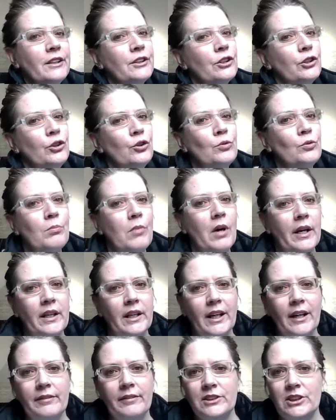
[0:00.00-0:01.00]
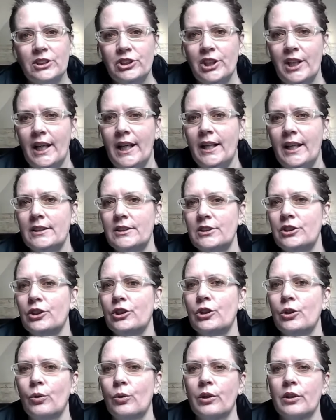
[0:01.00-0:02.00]
you might have to change
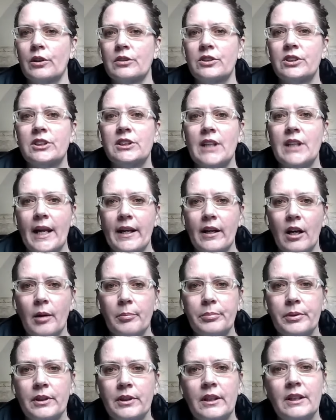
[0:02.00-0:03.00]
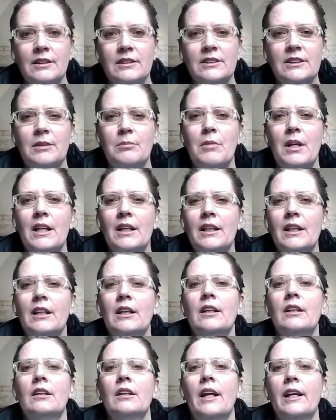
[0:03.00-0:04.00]
your setup to make
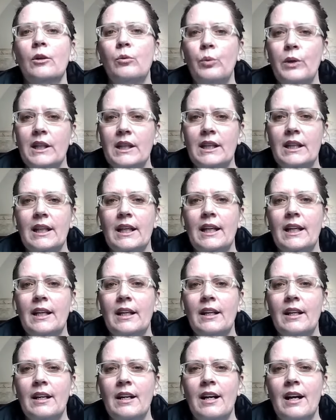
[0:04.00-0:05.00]
it like within,